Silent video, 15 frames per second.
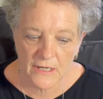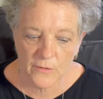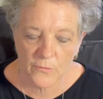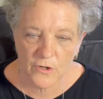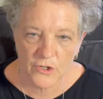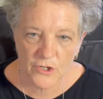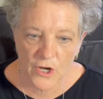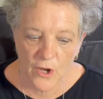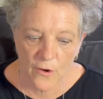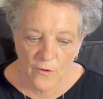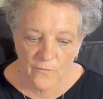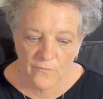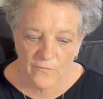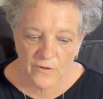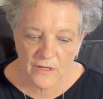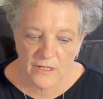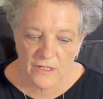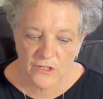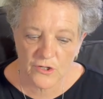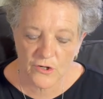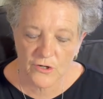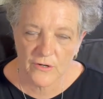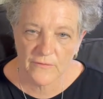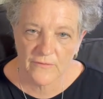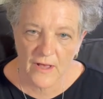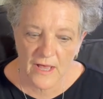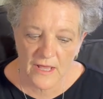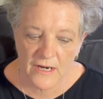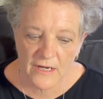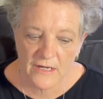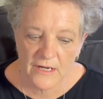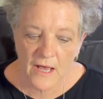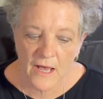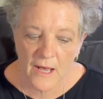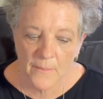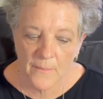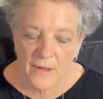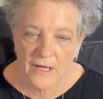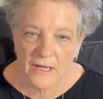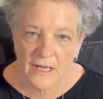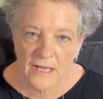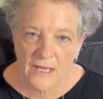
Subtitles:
in which home funds are divided among